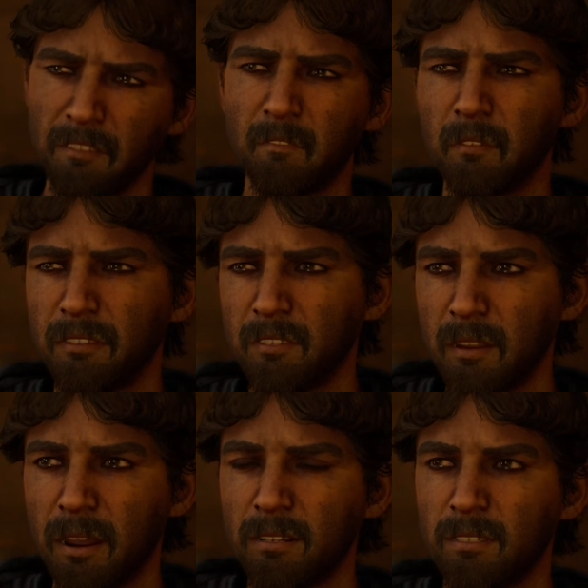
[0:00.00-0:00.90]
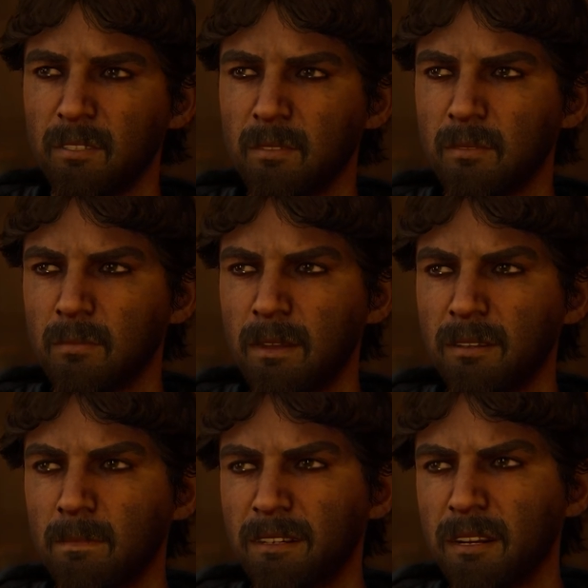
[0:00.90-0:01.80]
lives on his lands, but
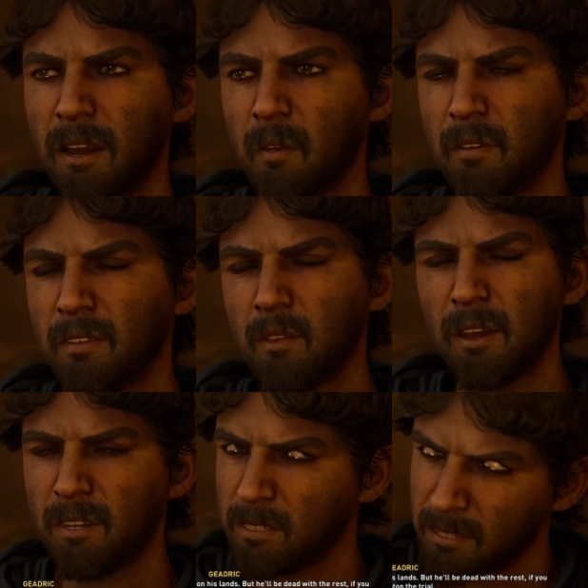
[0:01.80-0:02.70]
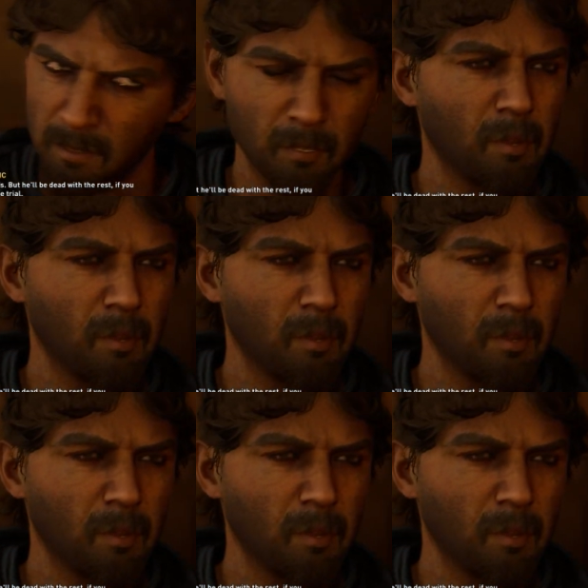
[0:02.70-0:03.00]
he'll be dead with the rest if you